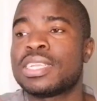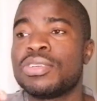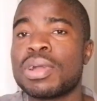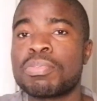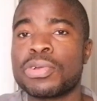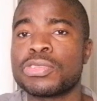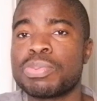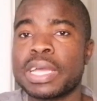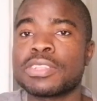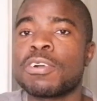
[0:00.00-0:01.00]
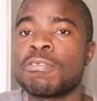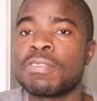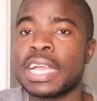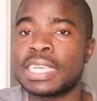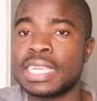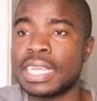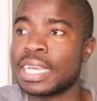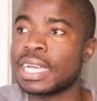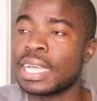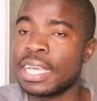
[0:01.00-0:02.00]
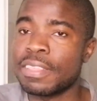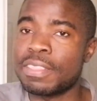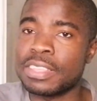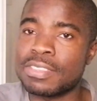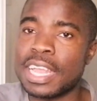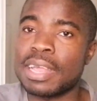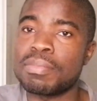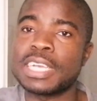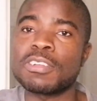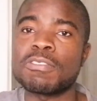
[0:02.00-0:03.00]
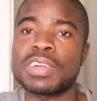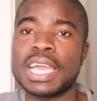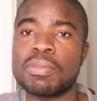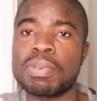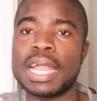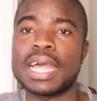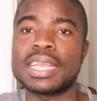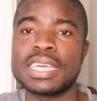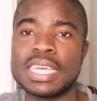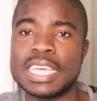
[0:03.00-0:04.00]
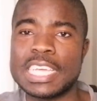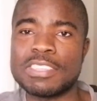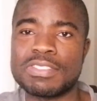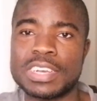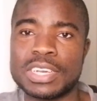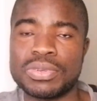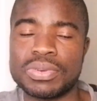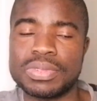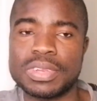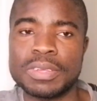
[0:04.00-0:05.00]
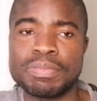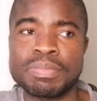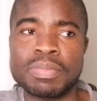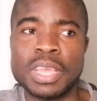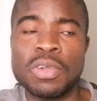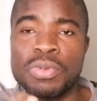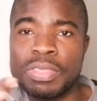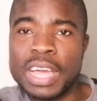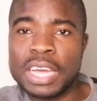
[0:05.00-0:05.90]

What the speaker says: your prospects of getting this element of care plan is reduced. With